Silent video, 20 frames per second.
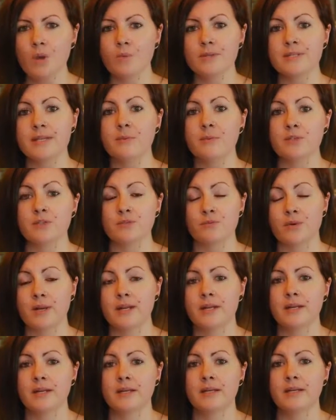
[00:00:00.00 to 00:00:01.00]
was I was
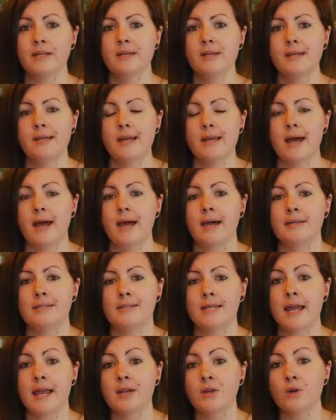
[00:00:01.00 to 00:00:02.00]
reading
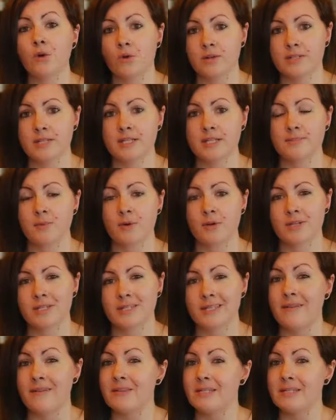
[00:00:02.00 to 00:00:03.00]
Dan Norris's book,
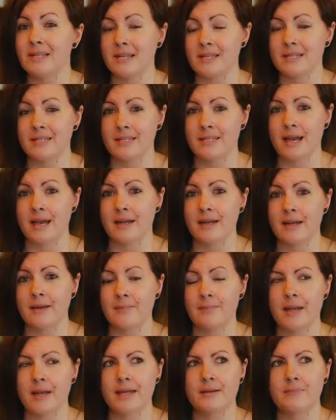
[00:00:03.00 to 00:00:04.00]
7-Day
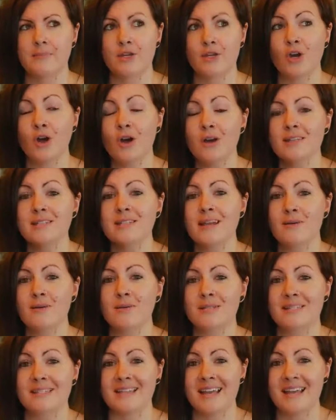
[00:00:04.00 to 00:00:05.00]
Startup. And because I
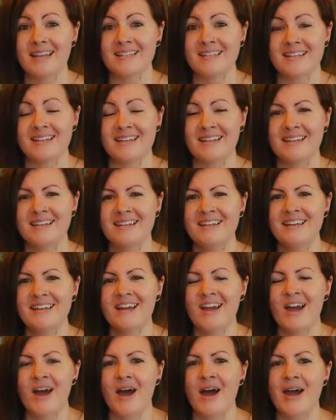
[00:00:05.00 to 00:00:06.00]
was lazy,
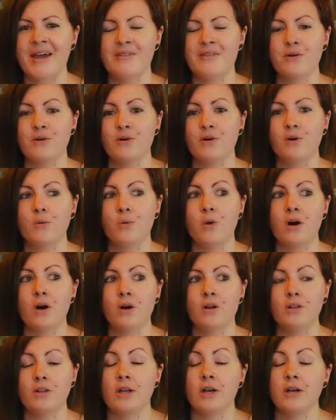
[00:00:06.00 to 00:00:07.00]
I thought,
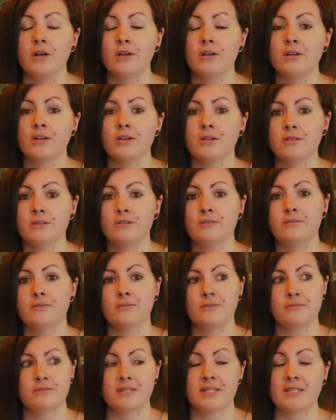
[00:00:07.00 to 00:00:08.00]
well, look,
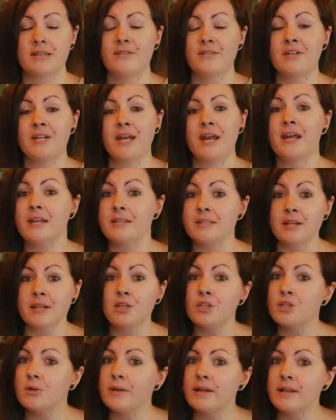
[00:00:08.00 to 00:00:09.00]
7 days. I
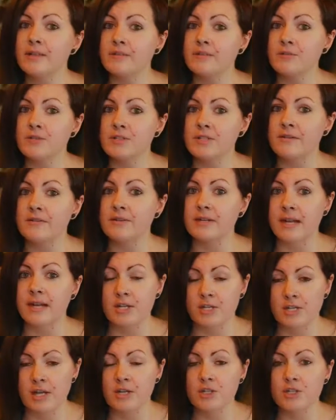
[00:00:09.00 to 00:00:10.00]
can do anything for 7
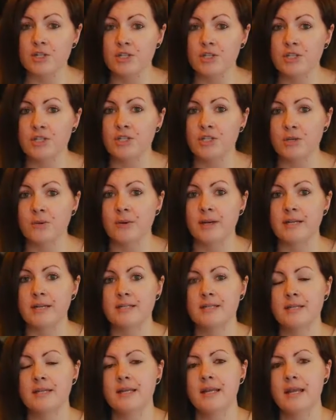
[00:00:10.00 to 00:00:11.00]
days. I should just do
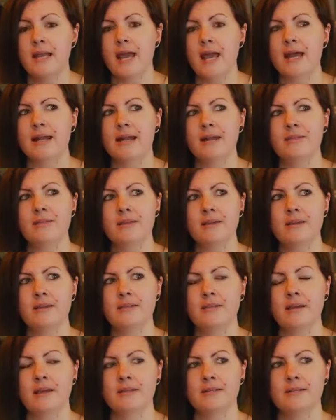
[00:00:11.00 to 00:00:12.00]
it. And I
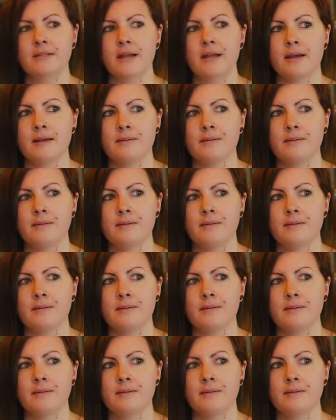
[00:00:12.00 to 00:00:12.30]
think that